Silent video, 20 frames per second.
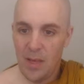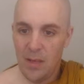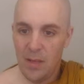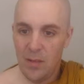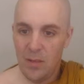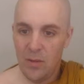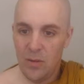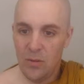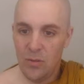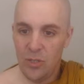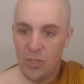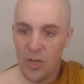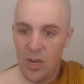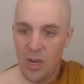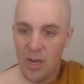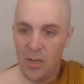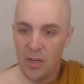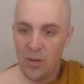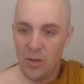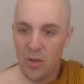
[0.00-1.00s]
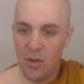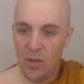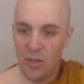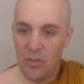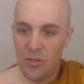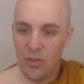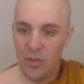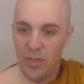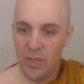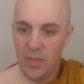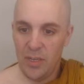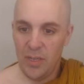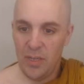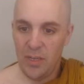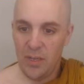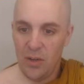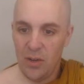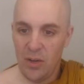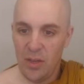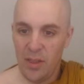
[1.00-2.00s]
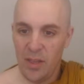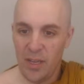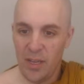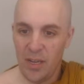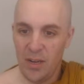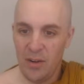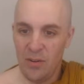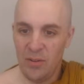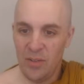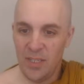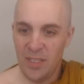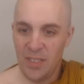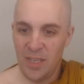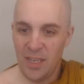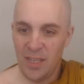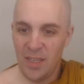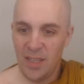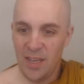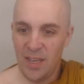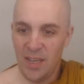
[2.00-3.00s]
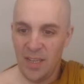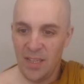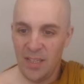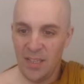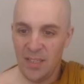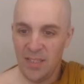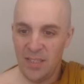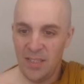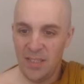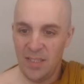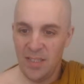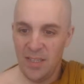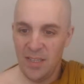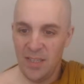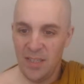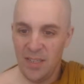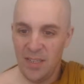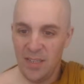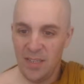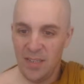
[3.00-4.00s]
Hello, John and Audrey. Oh, I think I already said that. Let's see.